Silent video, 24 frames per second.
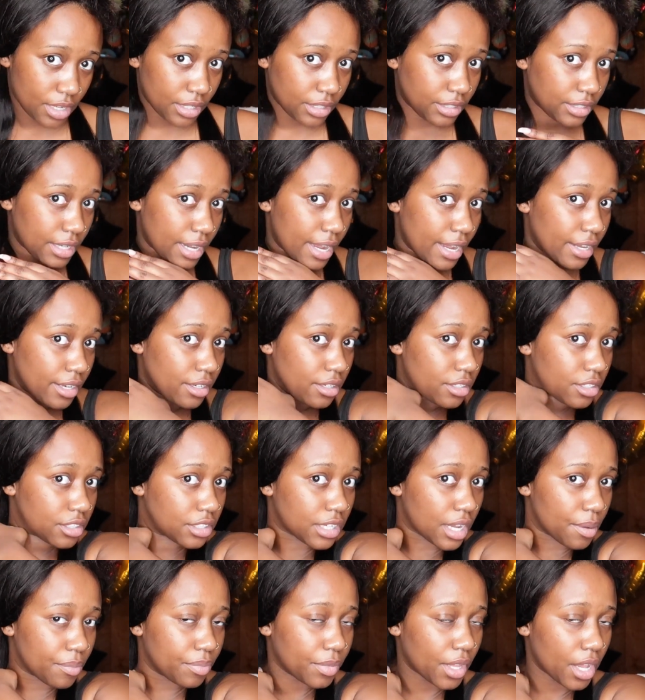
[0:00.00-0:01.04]
This side,
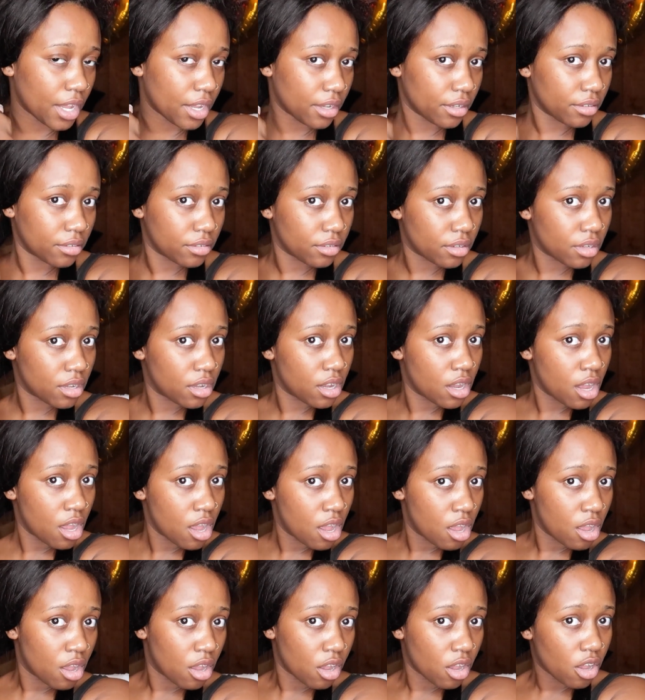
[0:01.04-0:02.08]
same thing.
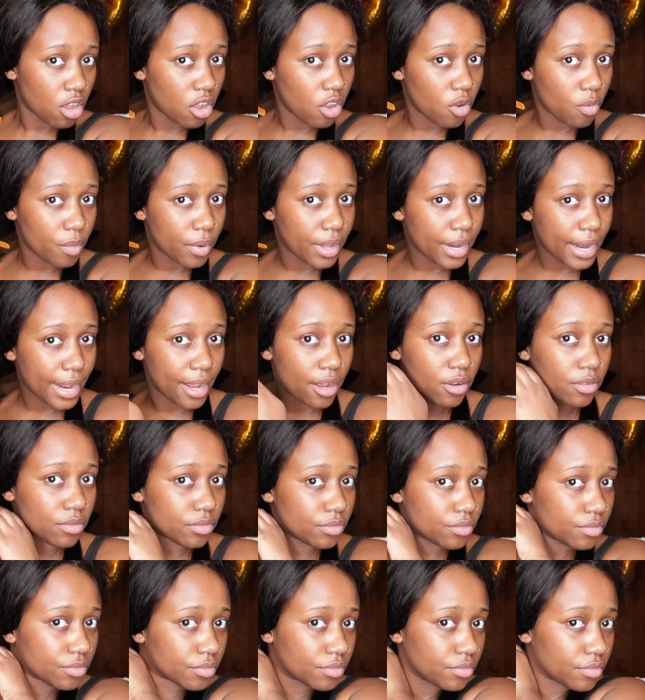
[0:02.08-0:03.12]
Comb it out,
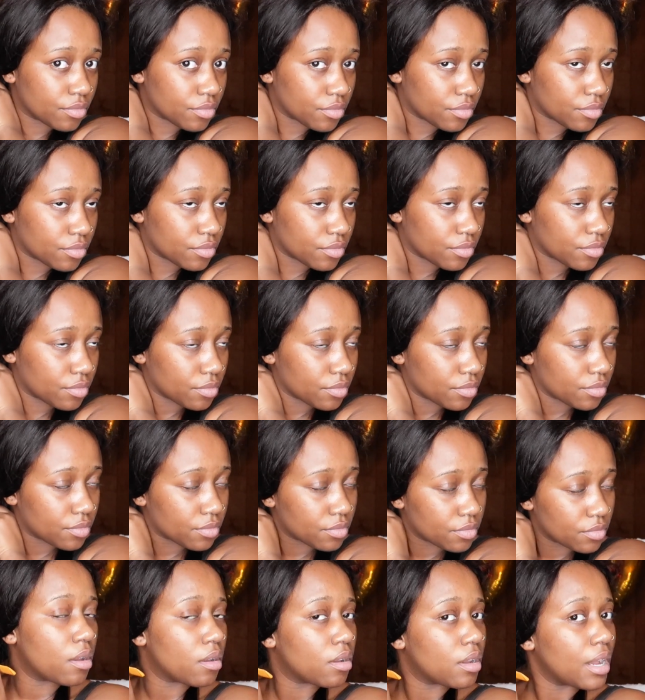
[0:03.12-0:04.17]

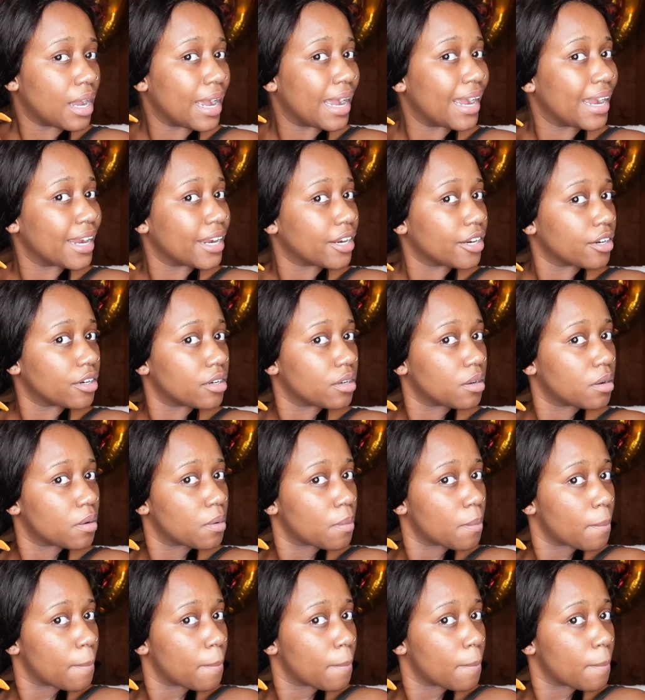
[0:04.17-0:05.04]
iron,